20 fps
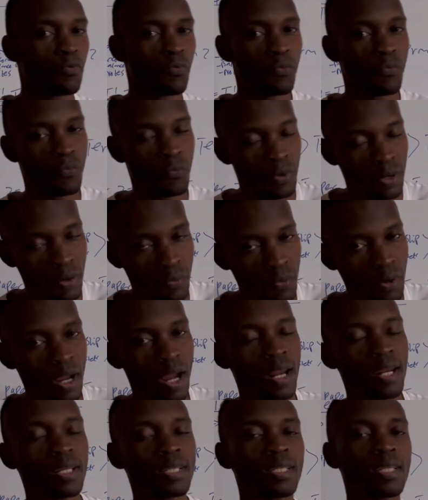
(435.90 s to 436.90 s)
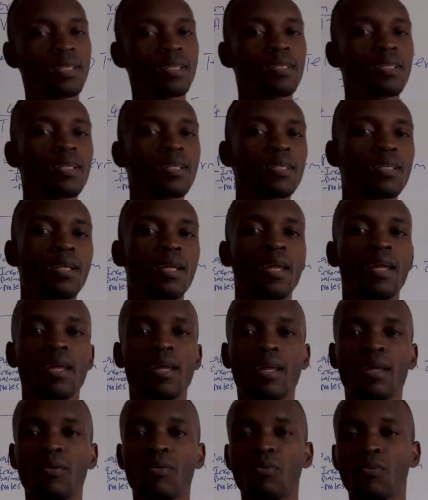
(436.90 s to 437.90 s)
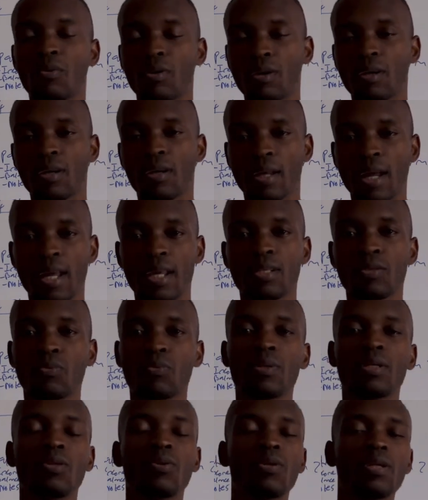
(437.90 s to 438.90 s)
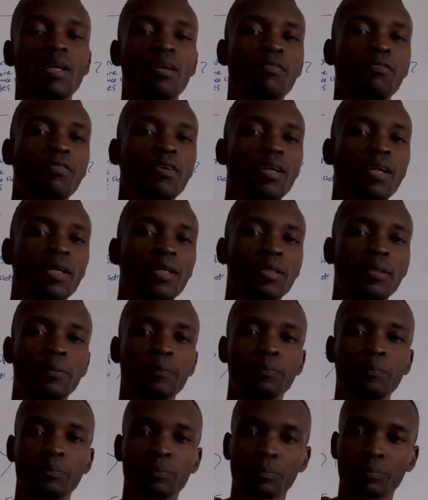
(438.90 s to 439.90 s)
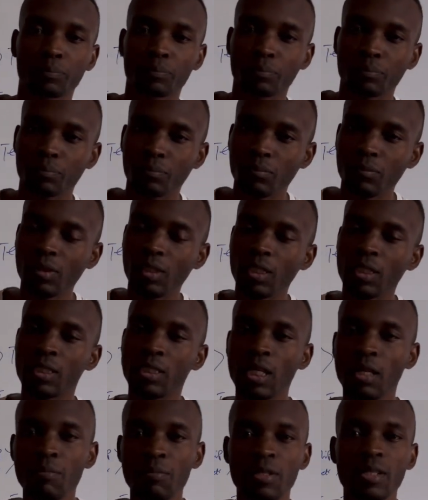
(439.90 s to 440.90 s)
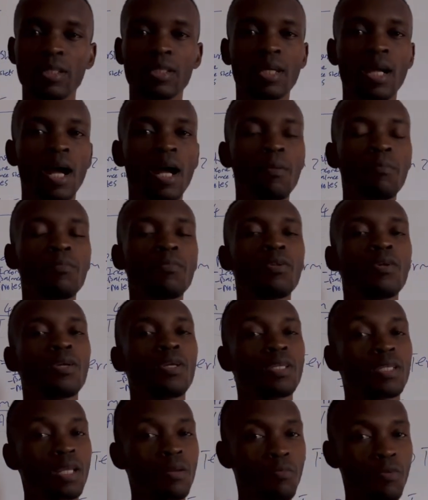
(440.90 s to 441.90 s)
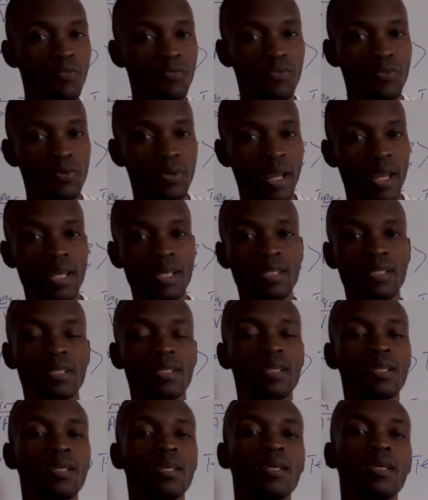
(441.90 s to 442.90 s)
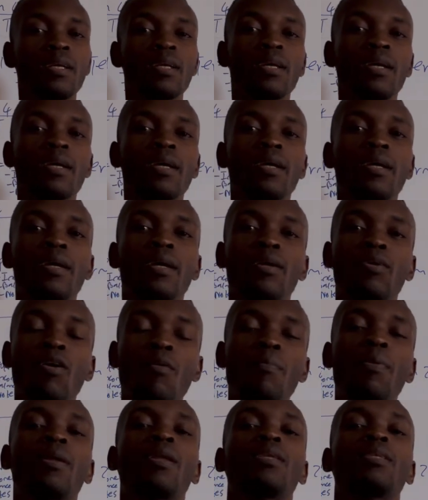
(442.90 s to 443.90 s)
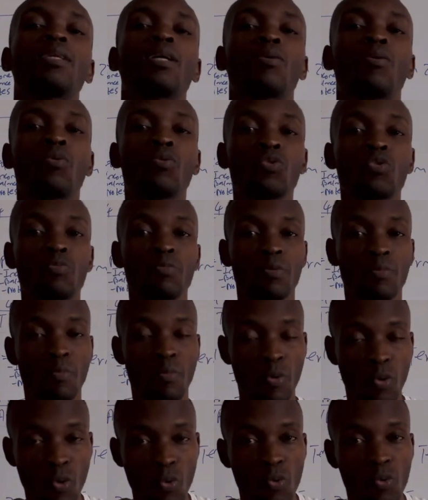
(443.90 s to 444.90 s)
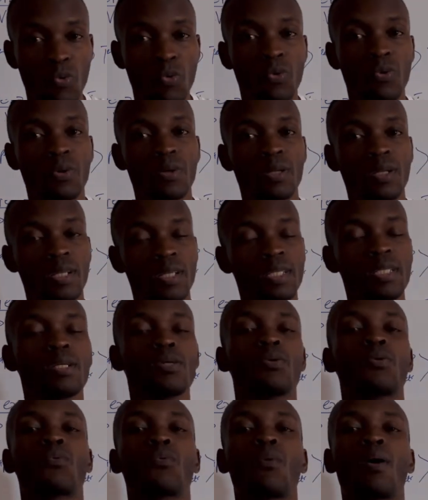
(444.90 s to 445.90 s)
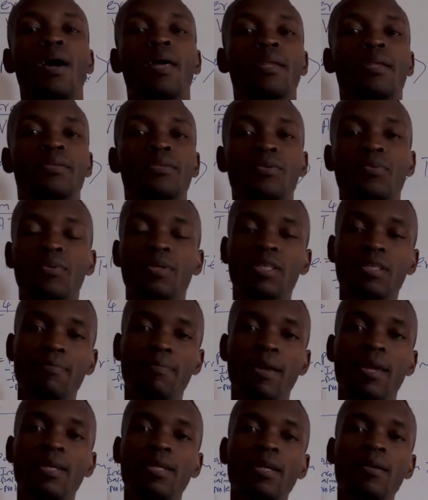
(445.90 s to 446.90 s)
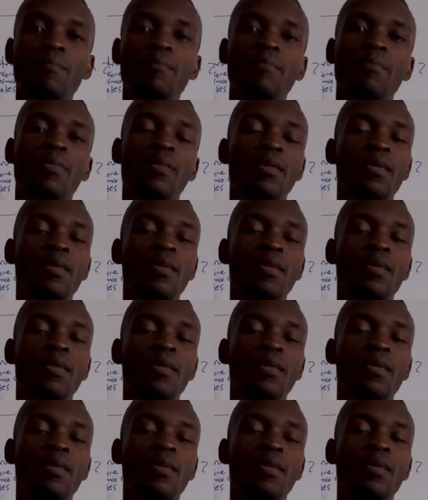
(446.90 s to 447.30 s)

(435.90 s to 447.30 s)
we, we understand that uh, guys we don't have um, same income some of you guys uh, your parents are going to be broke in january so it's better